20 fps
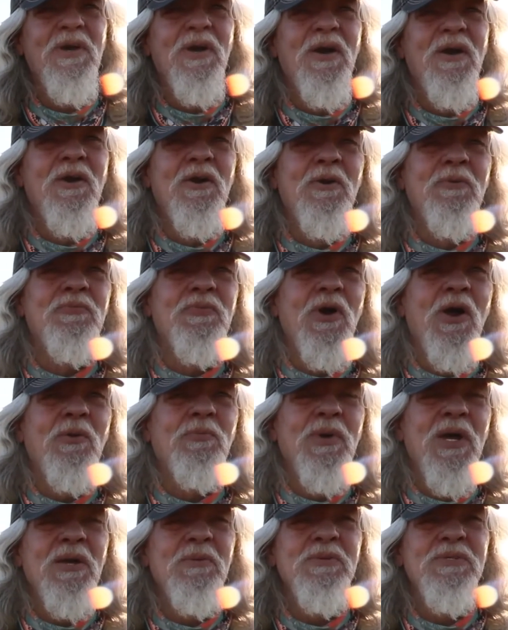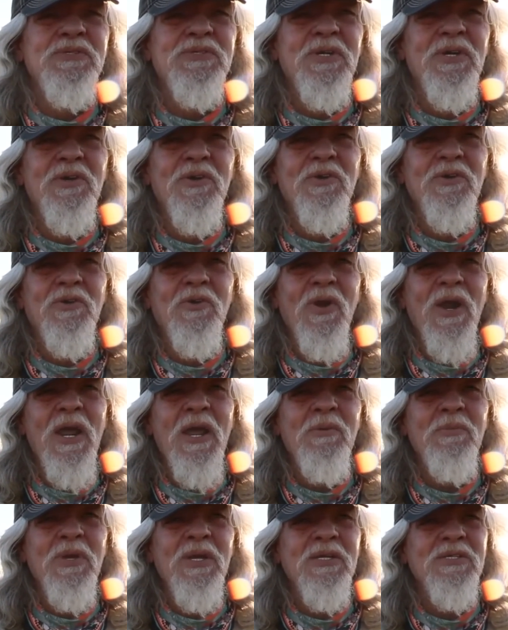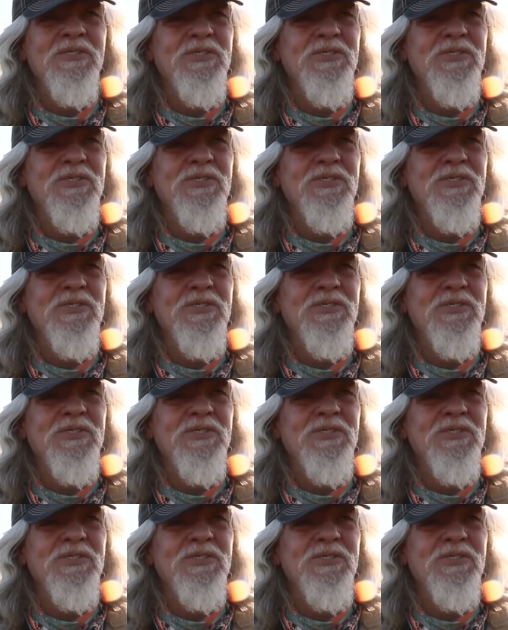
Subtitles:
our babysitter, Grammy,